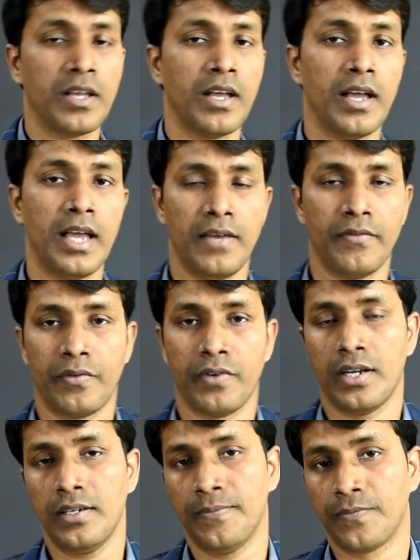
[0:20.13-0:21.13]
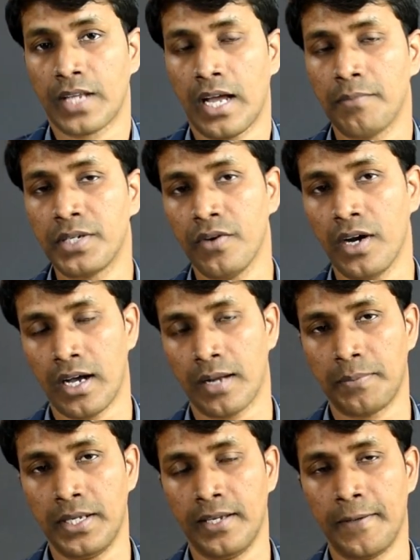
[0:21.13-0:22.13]
Hey everyone, I'm Shiva
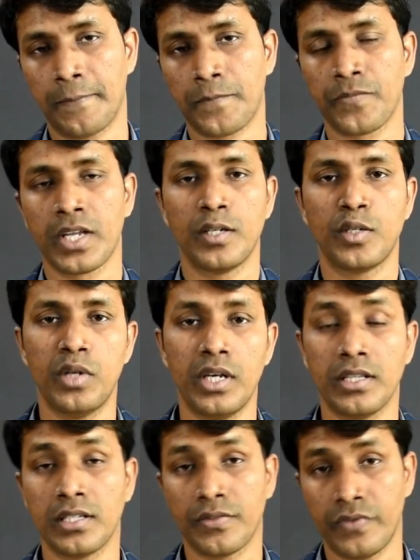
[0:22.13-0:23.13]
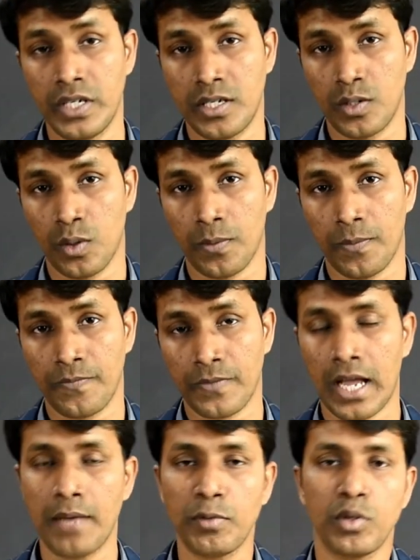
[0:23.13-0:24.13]
RP. Today in this video,
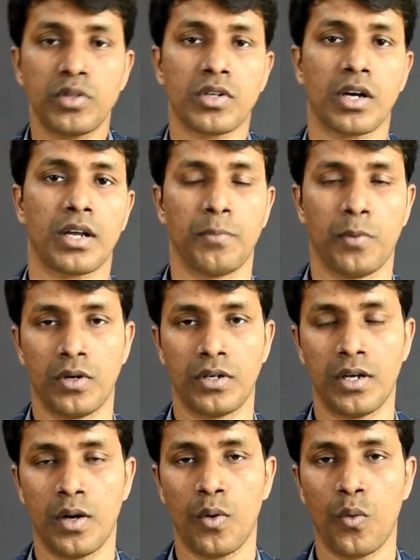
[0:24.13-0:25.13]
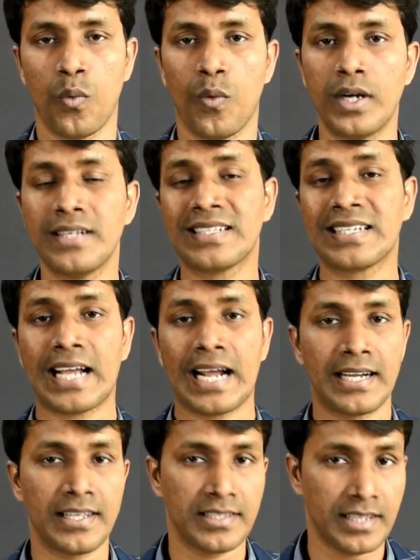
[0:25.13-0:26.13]
I'm going to talk about what is
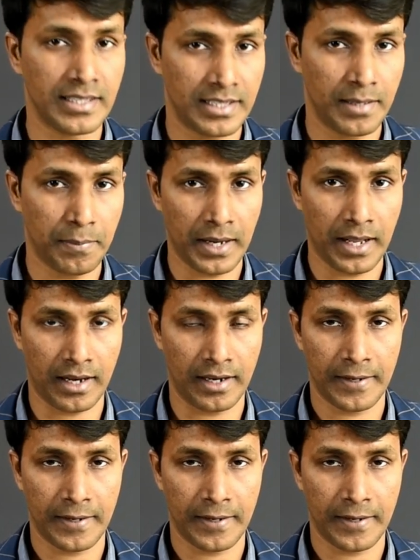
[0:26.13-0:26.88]
contingency plan.